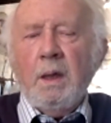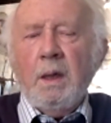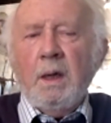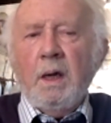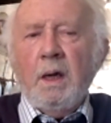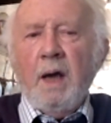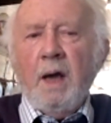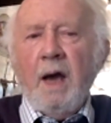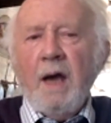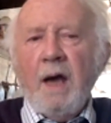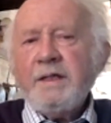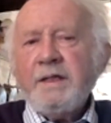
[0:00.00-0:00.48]

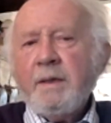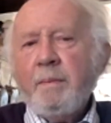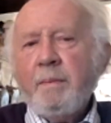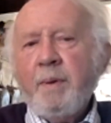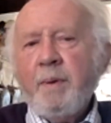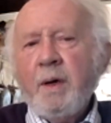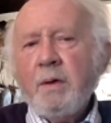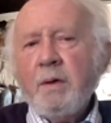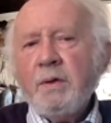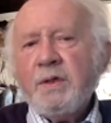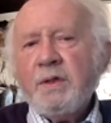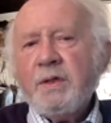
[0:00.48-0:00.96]
I
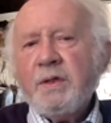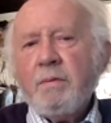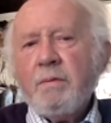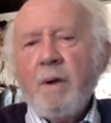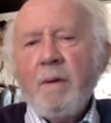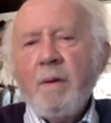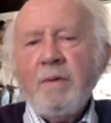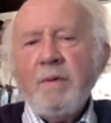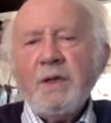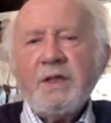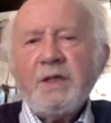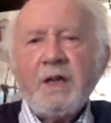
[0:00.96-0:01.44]
supposed
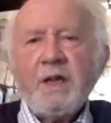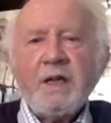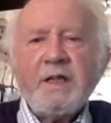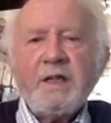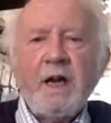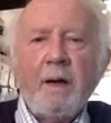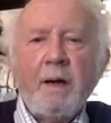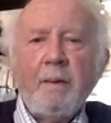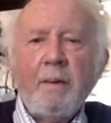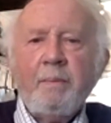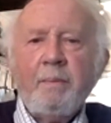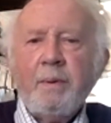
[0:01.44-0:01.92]
when we set
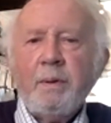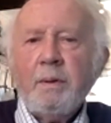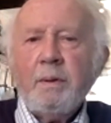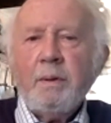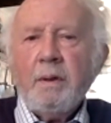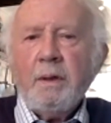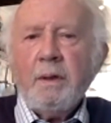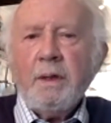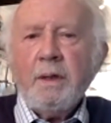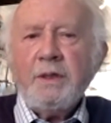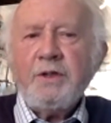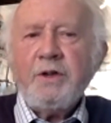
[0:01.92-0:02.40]
up
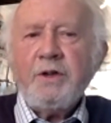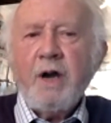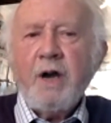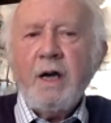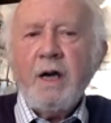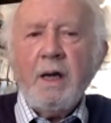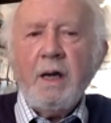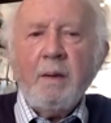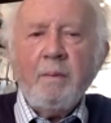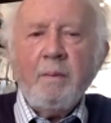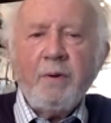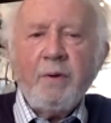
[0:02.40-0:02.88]
a
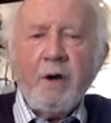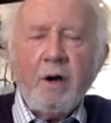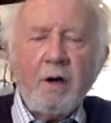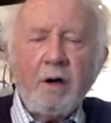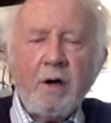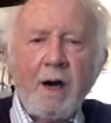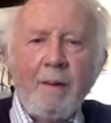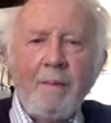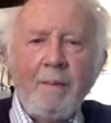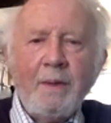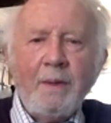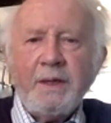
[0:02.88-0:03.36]
training
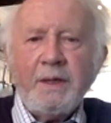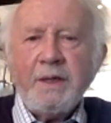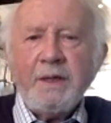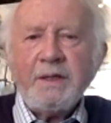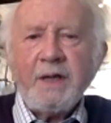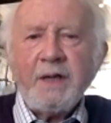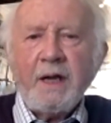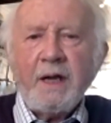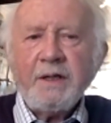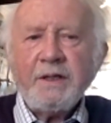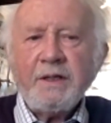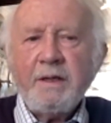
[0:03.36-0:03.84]
program in
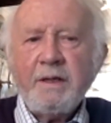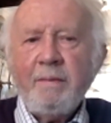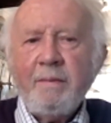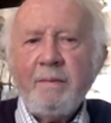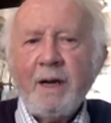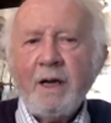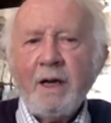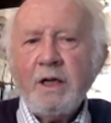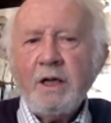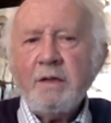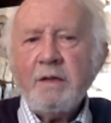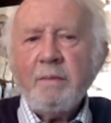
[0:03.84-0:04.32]
disaster
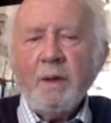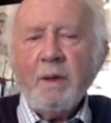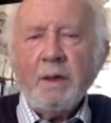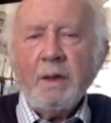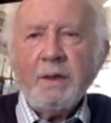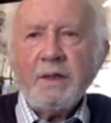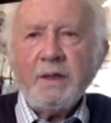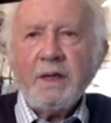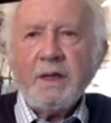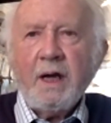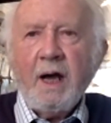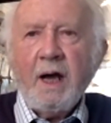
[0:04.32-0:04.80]

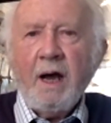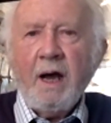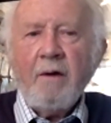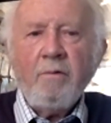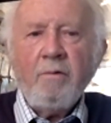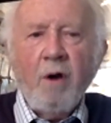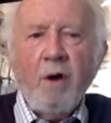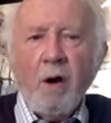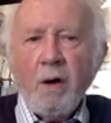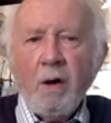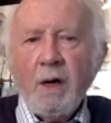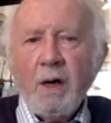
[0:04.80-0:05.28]
management, I
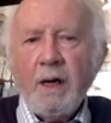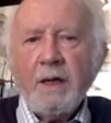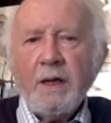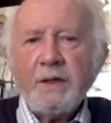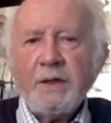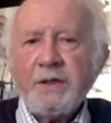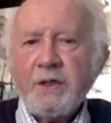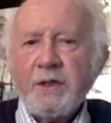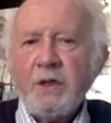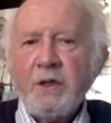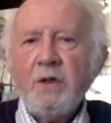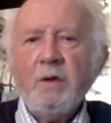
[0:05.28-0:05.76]
wrongly
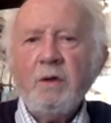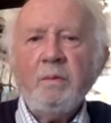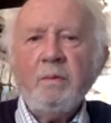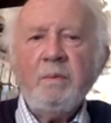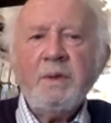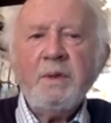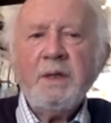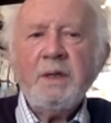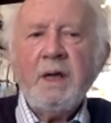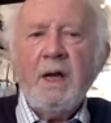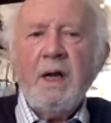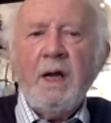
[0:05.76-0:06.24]

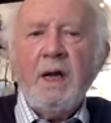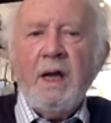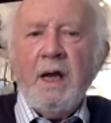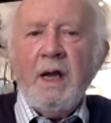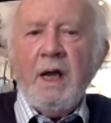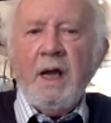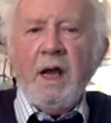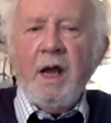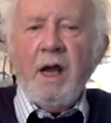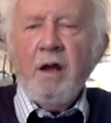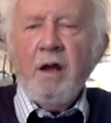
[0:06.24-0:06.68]
assumed it